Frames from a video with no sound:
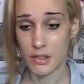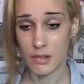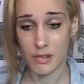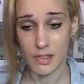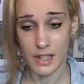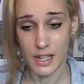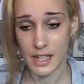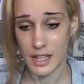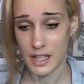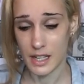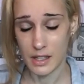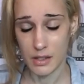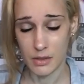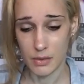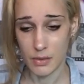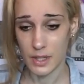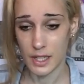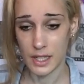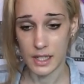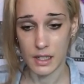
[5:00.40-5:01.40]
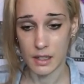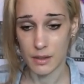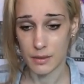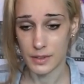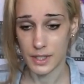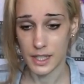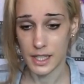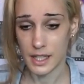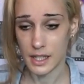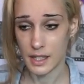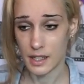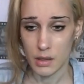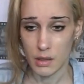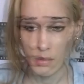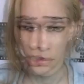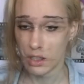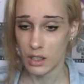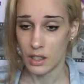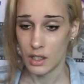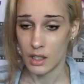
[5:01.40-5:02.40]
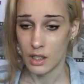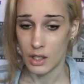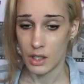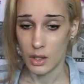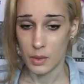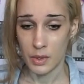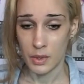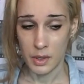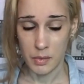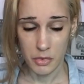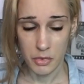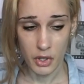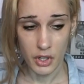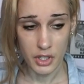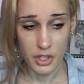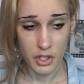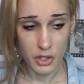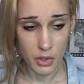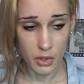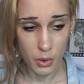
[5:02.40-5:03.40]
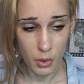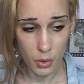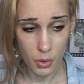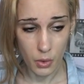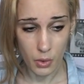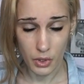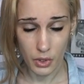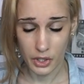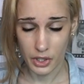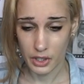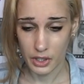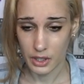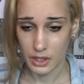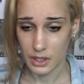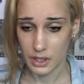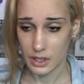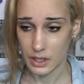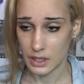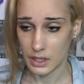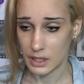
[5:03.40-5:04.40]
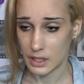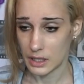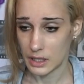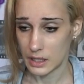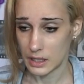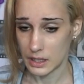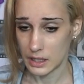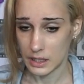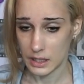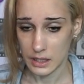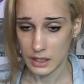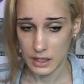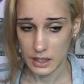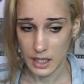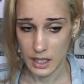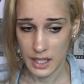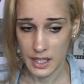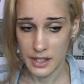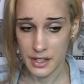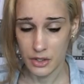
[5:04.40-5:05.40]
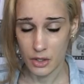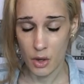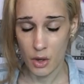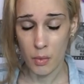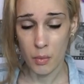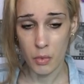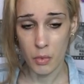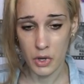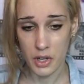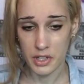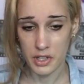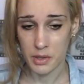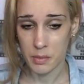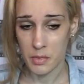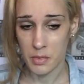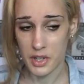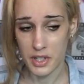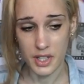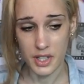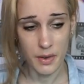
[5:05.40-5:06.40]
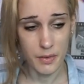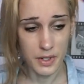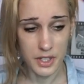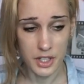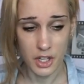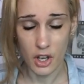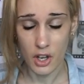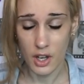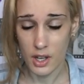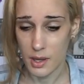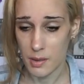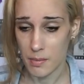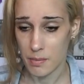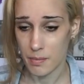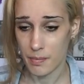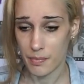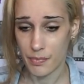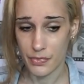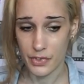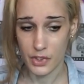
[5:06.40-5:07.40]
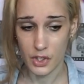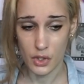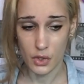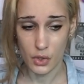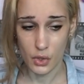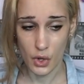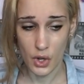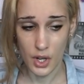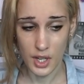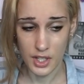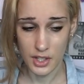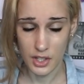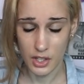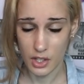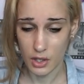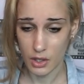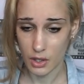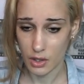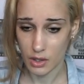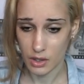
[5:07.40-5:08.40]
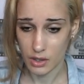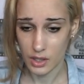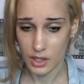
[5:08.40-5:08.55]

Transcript: is great, he's really lovely. when I'm trying to talk and it's gotten worse and worse every time, trying to,